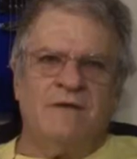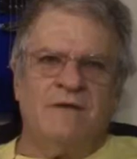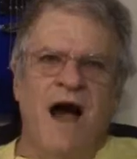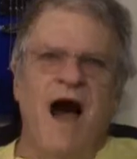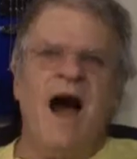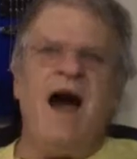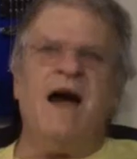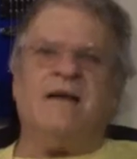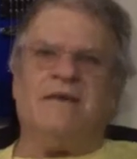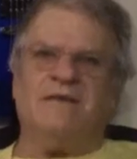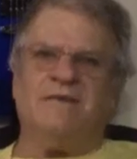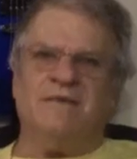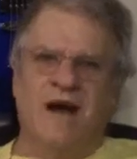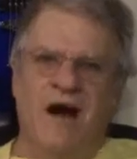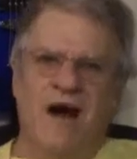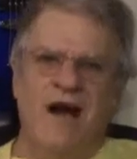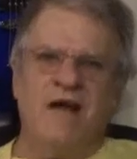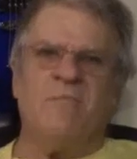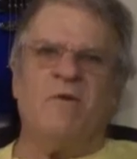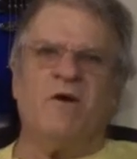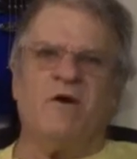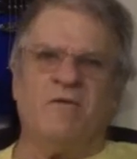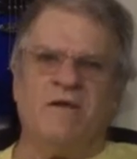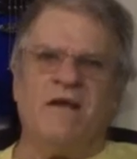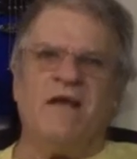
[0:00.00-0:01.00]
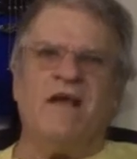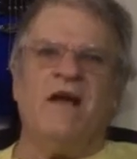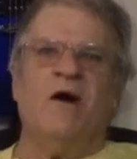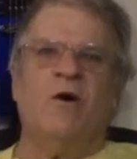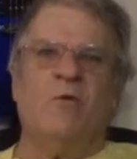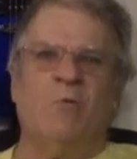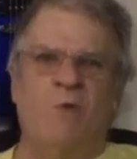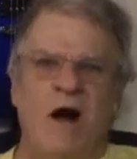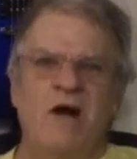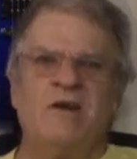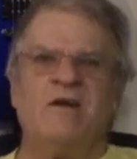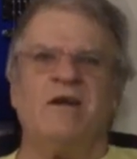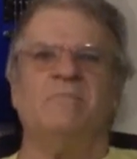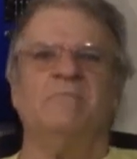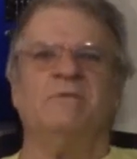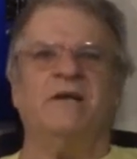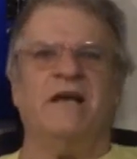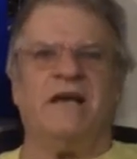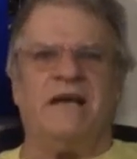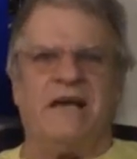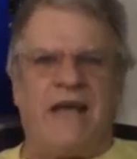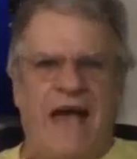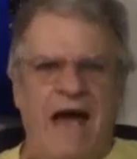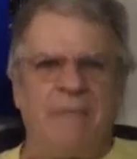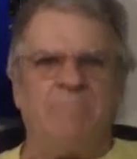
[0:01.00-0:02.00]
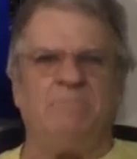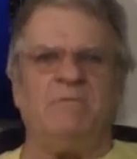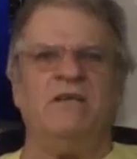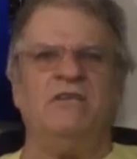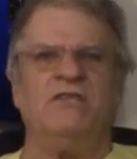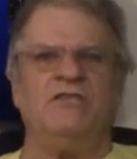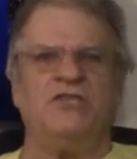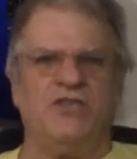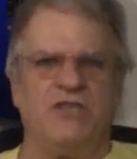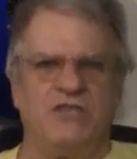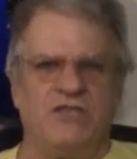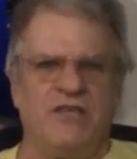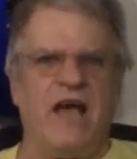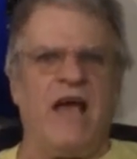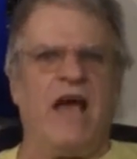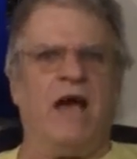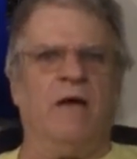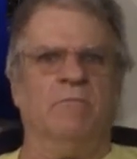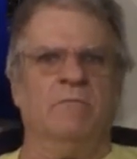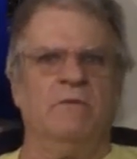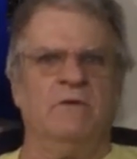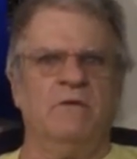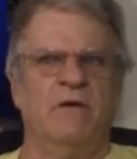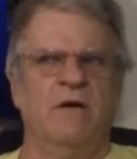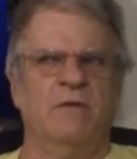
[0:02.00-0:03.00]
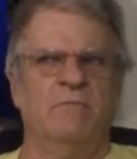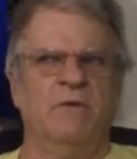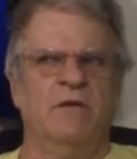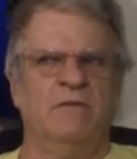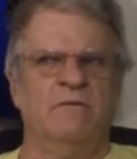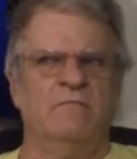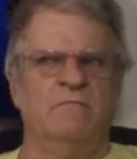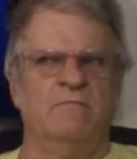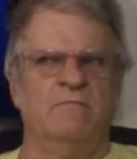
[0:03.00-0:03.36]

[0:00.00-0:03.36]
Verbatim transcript: Hi, I'm Irving. Welcome to Captain Shazam. I mean.